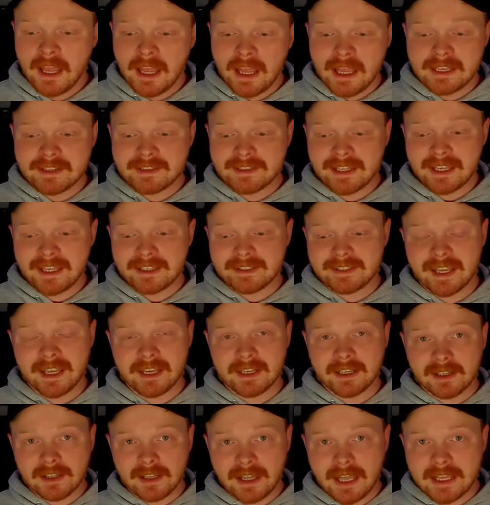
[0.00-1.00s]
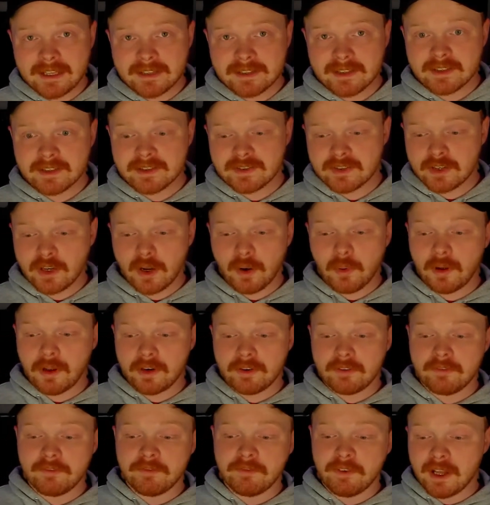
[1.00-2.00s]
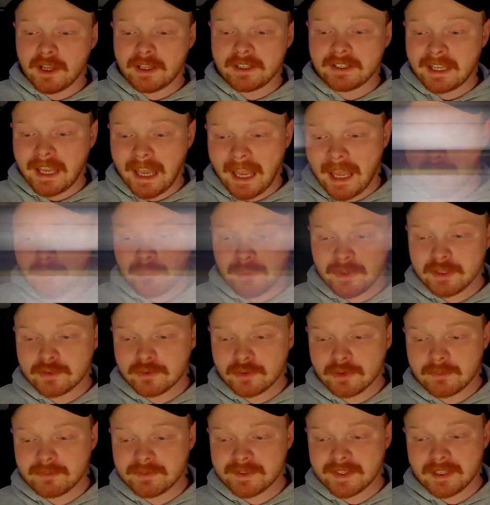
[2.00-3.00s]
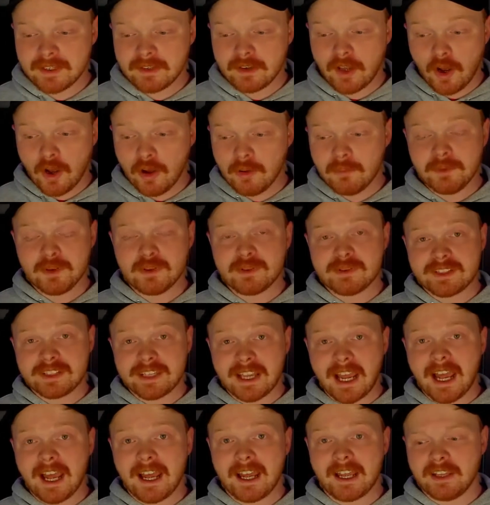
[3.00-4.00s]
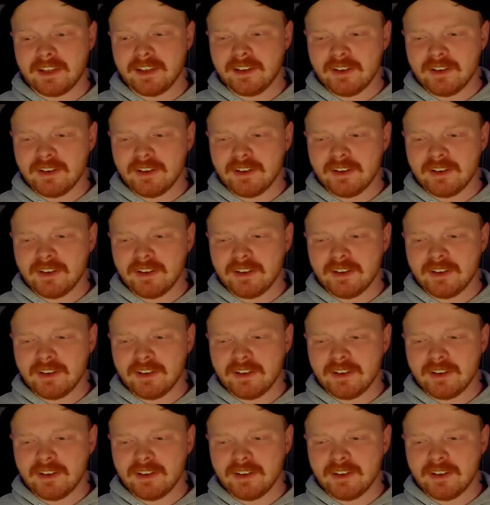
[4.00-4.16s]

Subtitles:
as they attend classes, go on fun camping trips, and almost die.